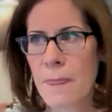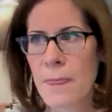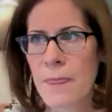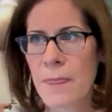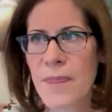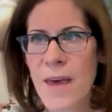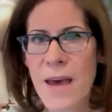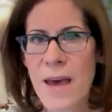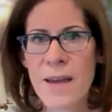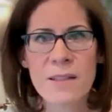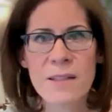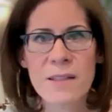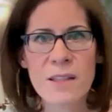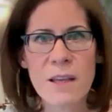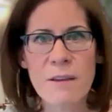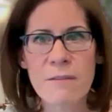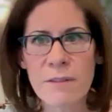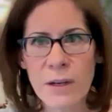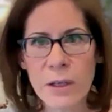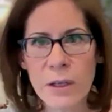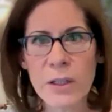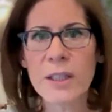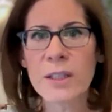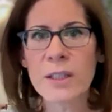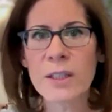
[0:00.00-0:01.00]
That is a
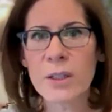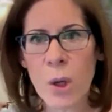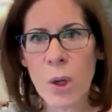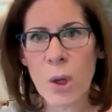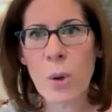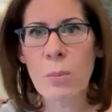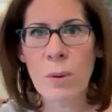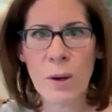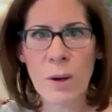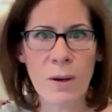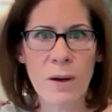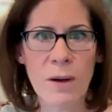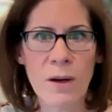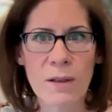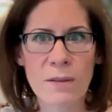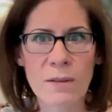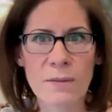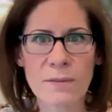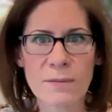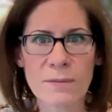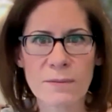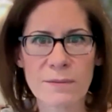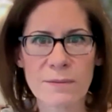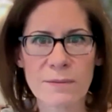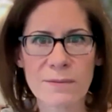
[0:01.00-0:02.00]
very low bar.
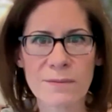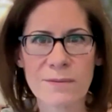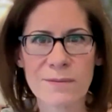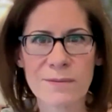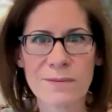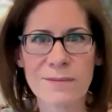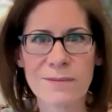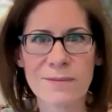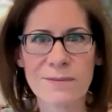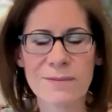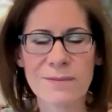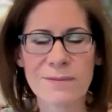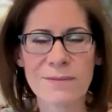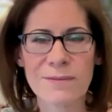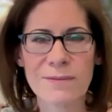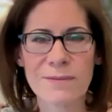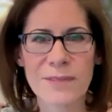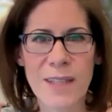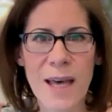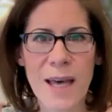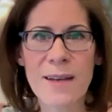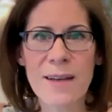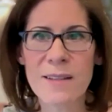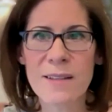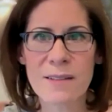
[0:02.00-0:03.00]

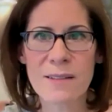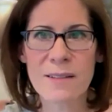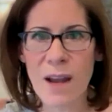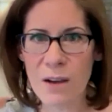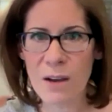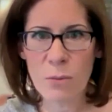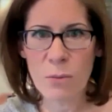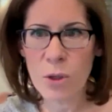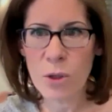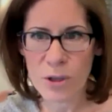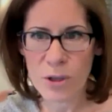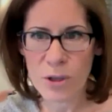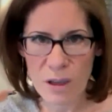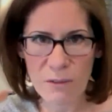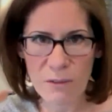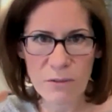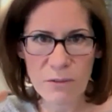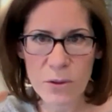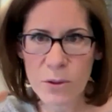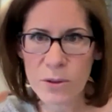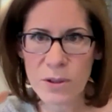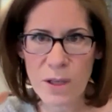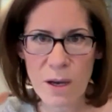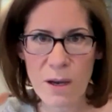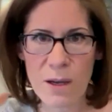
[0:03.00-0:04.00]
That is not working
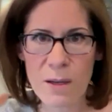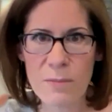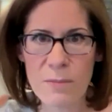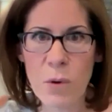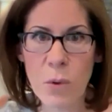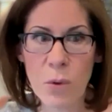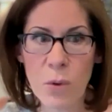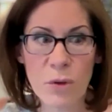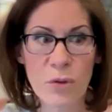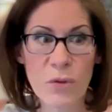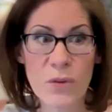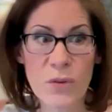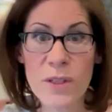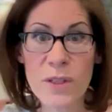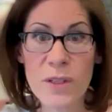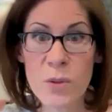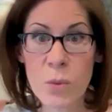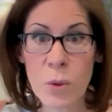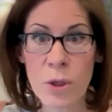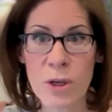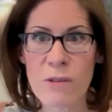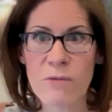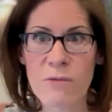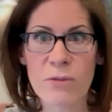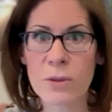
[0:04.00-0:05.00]
full time. Or if it is
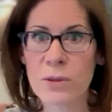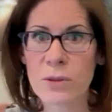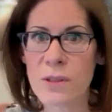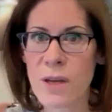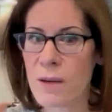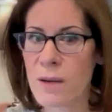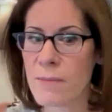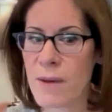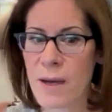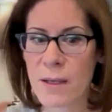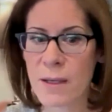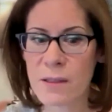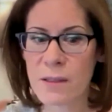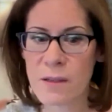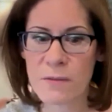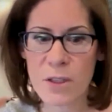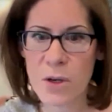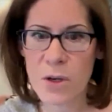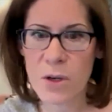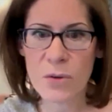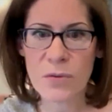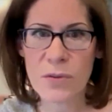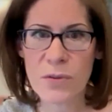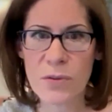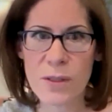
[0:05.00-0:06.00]
working full time, I don't even
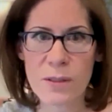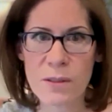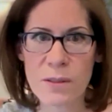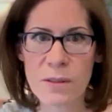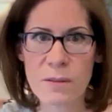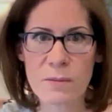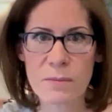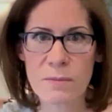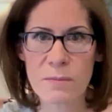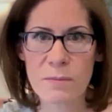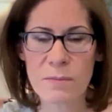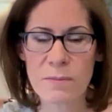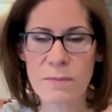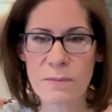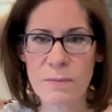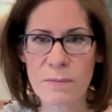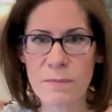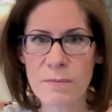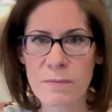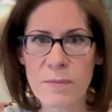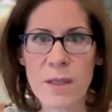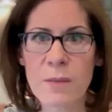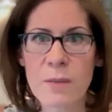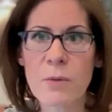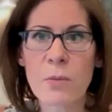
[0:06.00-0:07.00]
know if that's
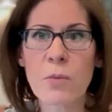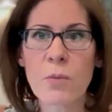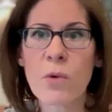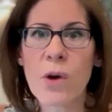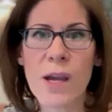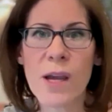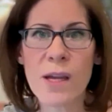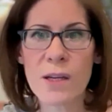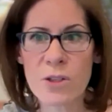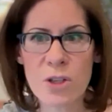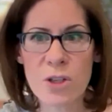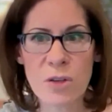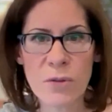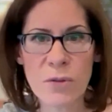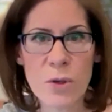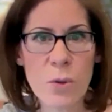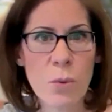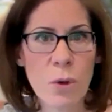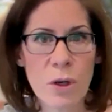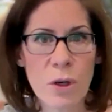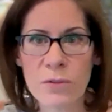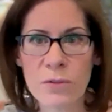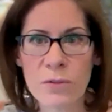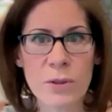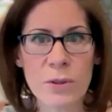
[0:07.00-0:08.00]
minimum wage. If you
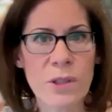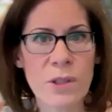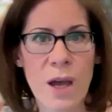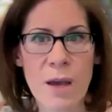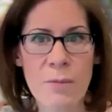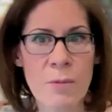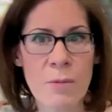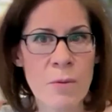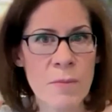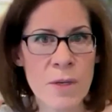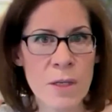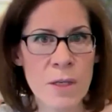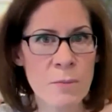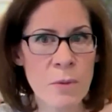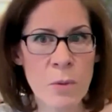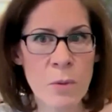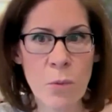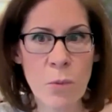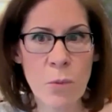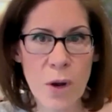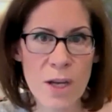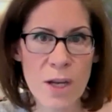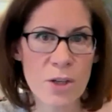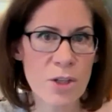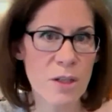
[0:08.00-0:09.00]
work full time at minimum
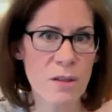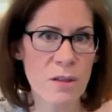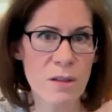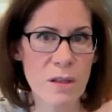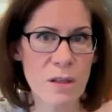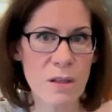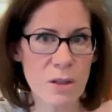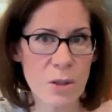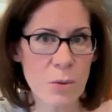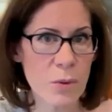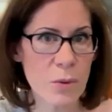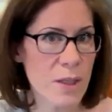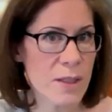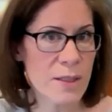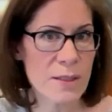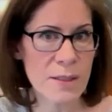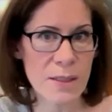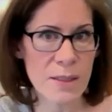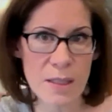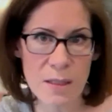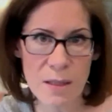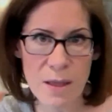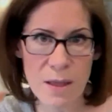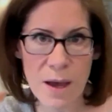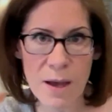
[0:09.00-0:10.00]
wage, I think you would
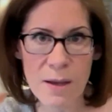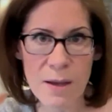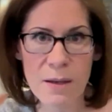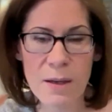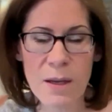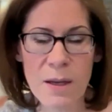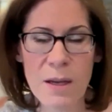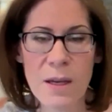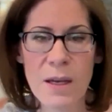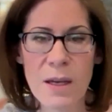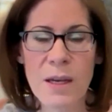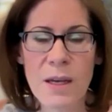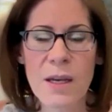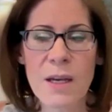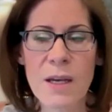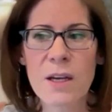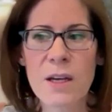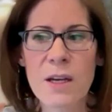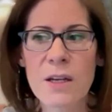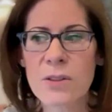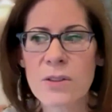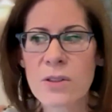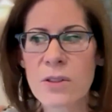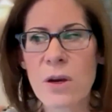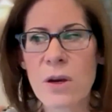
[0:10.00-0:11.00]
exceed that.
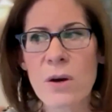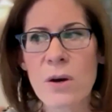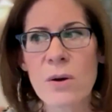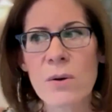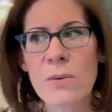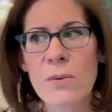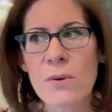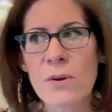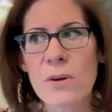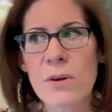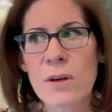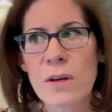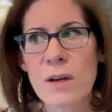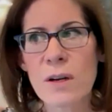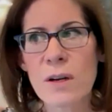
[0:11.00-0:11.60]
So